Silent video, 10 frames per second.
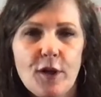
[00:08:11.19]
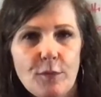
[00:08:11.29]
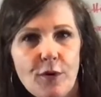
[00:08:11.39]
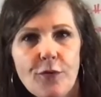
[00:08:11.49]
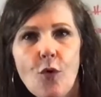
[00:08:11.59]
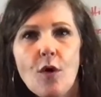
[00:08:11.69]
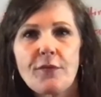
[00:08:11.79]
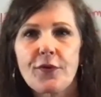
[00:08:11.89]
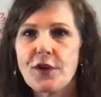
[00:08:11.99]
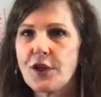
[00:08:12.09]
to perform
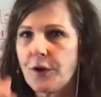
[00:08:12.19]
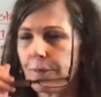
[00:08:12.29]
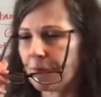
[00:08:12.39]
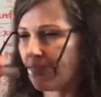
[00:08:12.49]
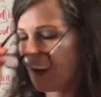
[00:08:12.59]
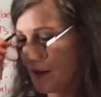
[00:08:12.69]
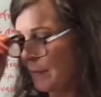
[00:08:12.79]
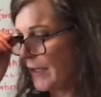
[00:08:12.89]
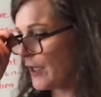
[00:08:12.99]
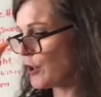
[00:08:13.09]
for you,
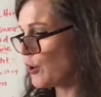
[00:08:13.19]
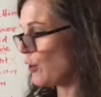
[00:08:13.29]
because you're